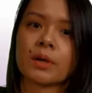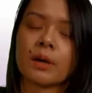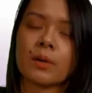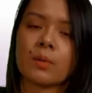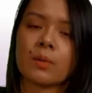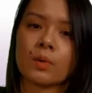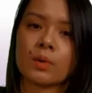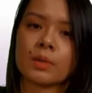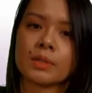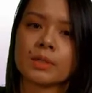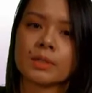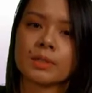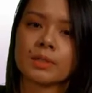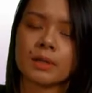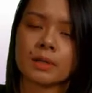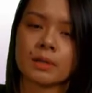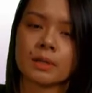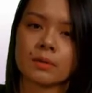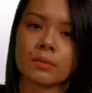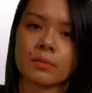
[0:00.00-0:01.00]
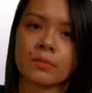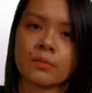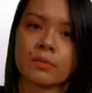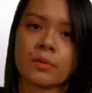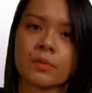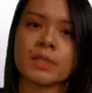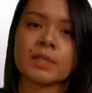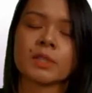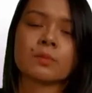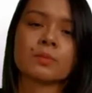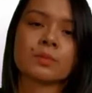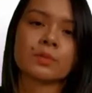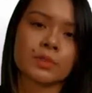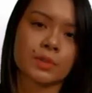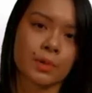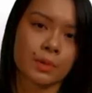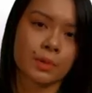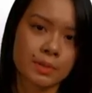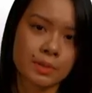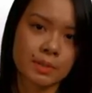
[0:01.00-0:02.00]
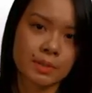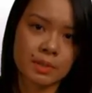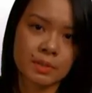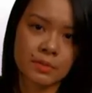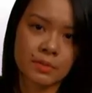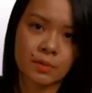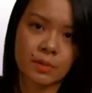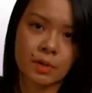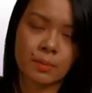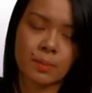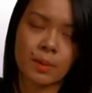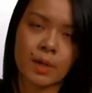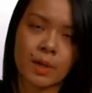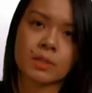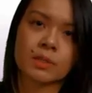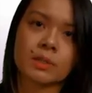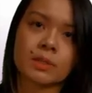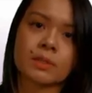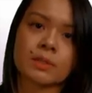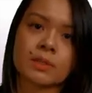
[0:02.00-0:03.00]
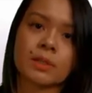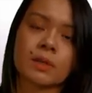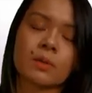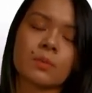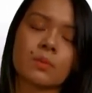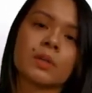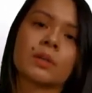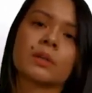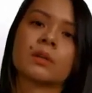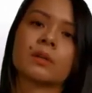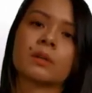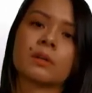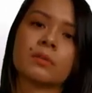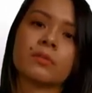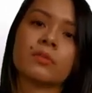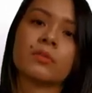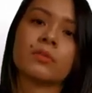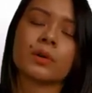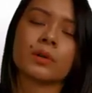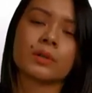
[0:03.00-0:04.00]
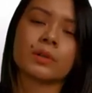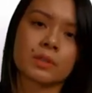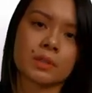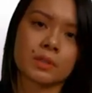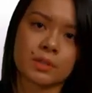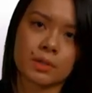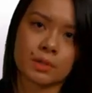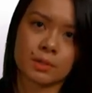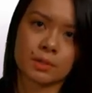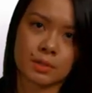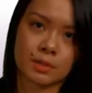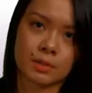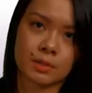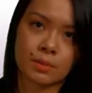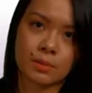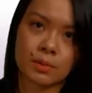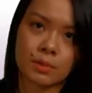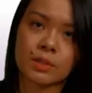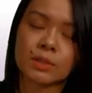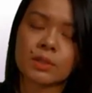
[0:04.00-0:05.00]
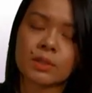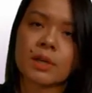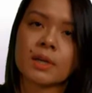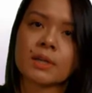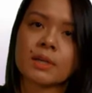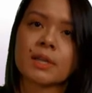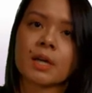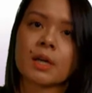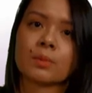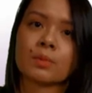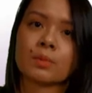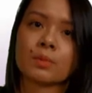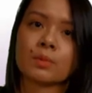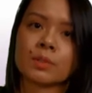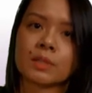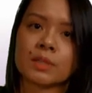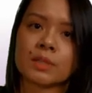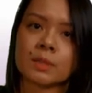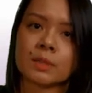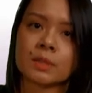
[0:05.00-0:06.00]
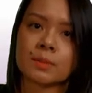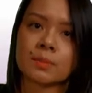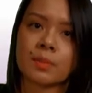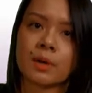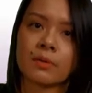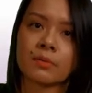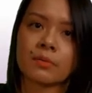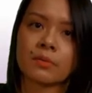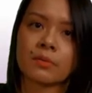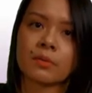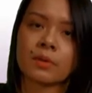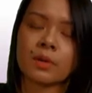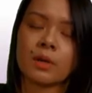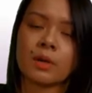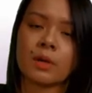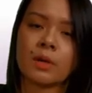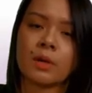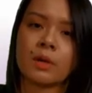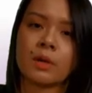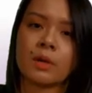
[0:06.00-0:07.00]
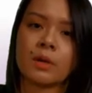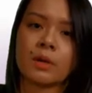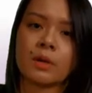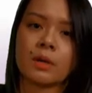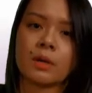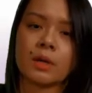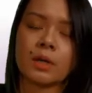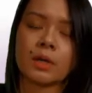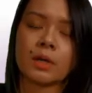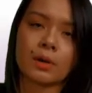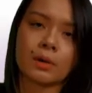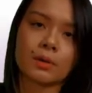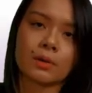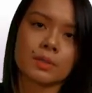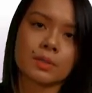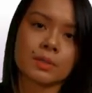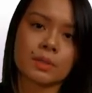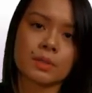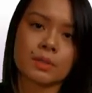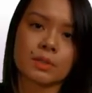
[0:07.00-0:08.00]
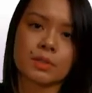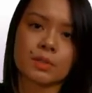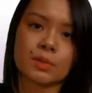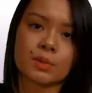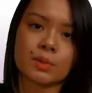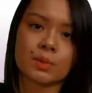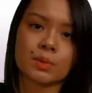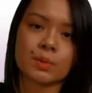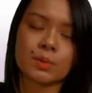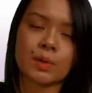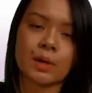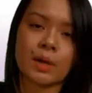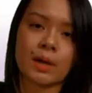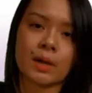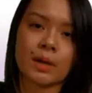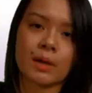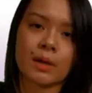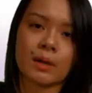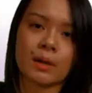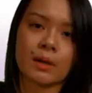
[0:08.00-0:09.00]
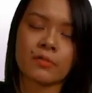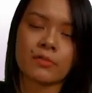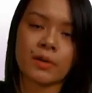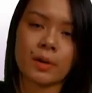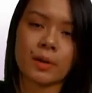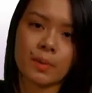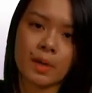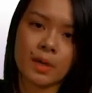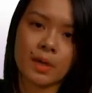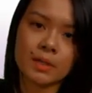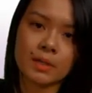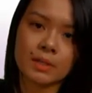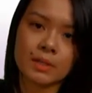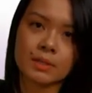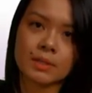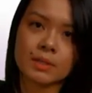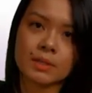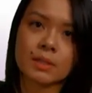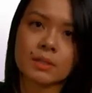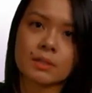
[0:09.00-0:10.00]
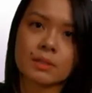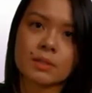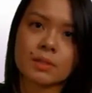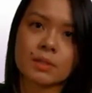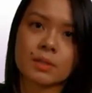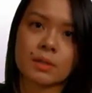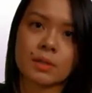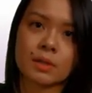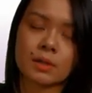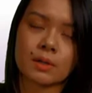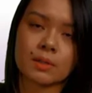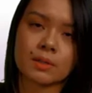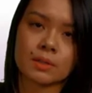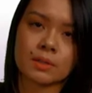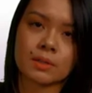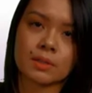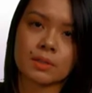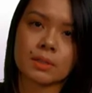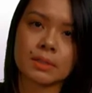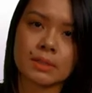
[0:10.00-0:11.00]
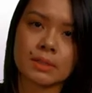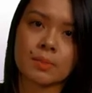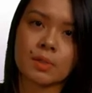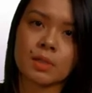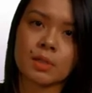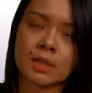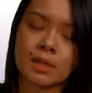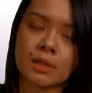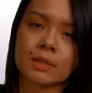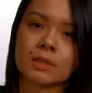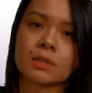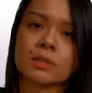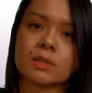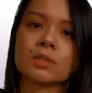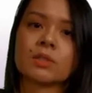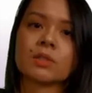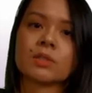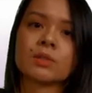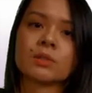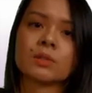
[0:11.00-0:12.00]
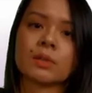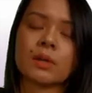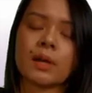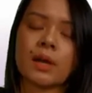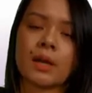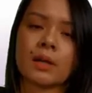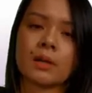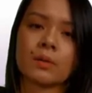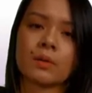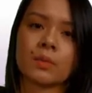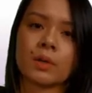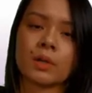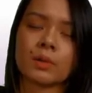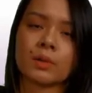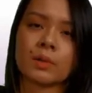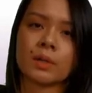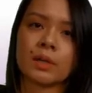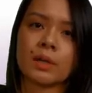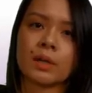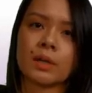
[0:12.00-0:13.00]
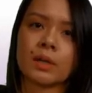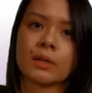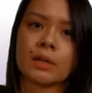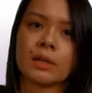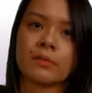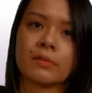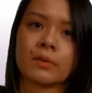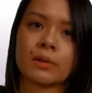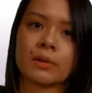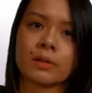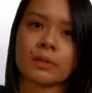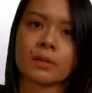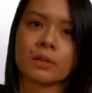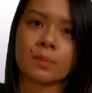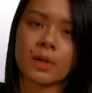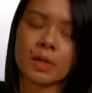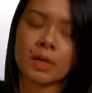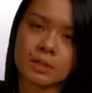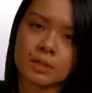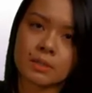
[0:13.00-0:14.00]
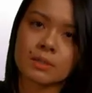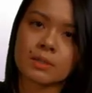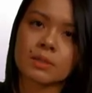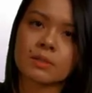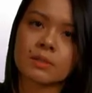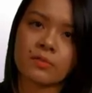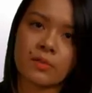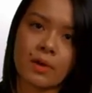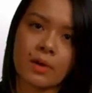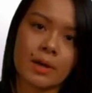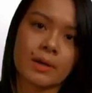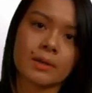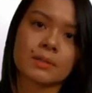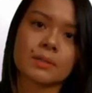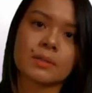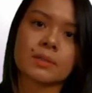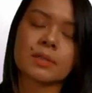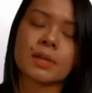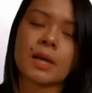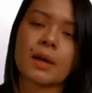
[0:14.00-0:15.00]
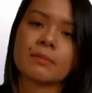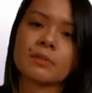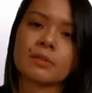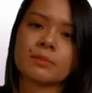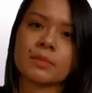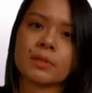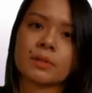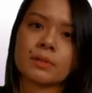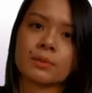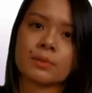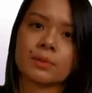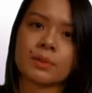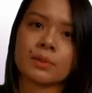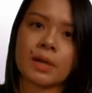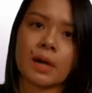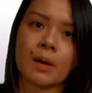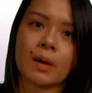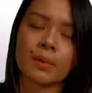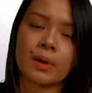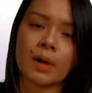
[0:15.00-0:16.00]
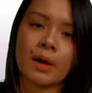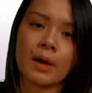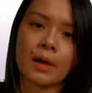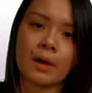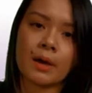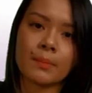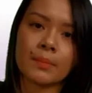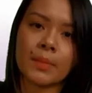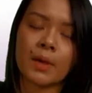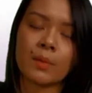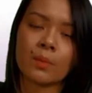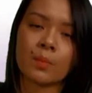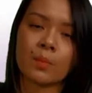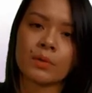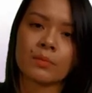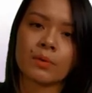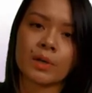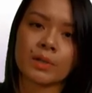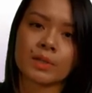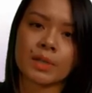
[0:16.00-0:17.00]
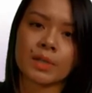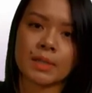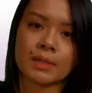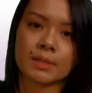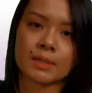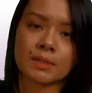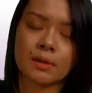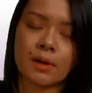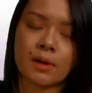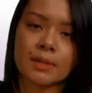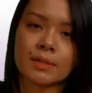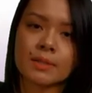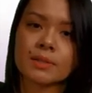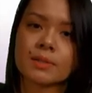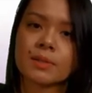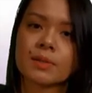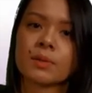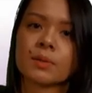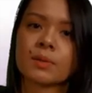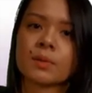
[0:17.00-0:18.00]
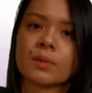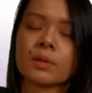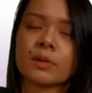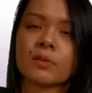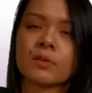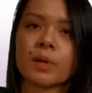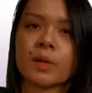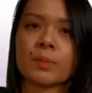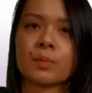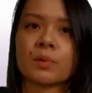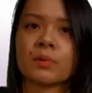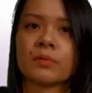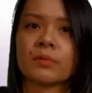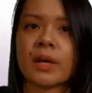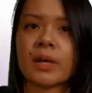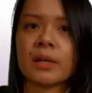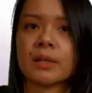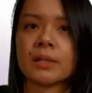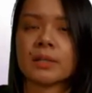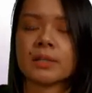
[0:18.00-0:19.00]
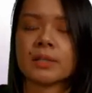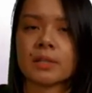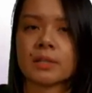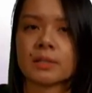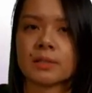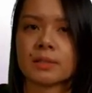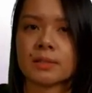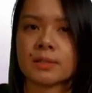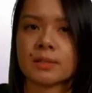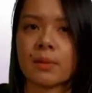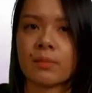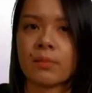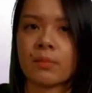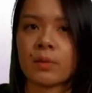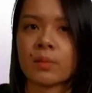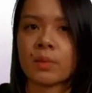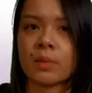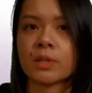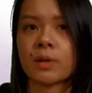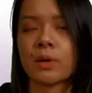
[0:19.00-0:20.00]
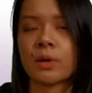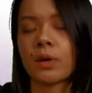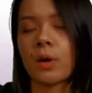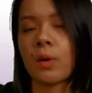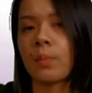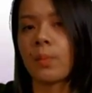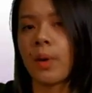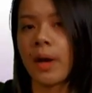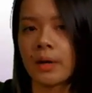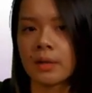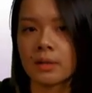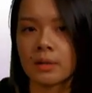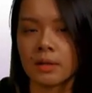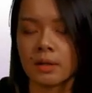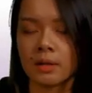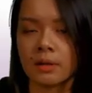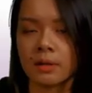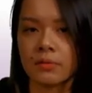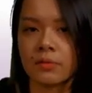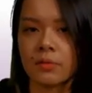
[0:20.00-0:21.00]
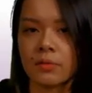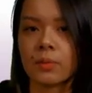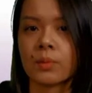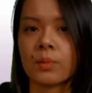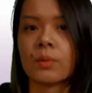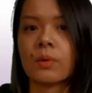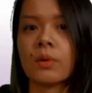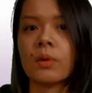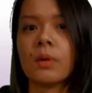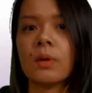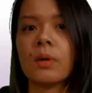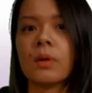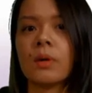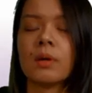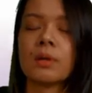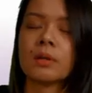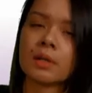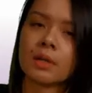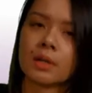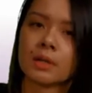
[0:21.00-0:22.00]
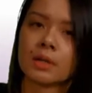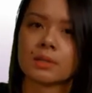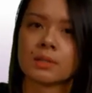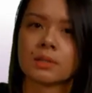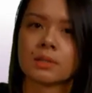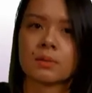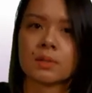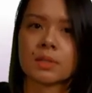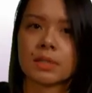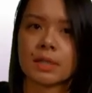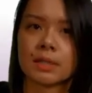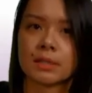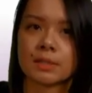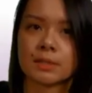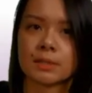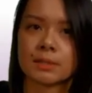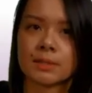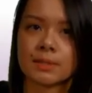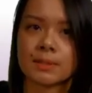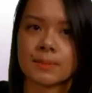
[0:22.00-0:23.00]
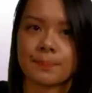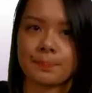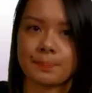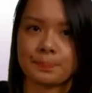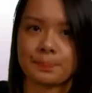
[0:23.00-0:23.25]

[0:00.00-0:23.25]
out what a reasonable dose is for that patient so that we can convert the dose according to that table just above. It goes into a fat pad in the skin, so it goes into subcutaneous tissue, and we're looking at either the buttocks, the thighs, the abdomen or the upper arm, and we rotate sites, so if people have had an injection somewhere, we don't go back there for the next 2 injections.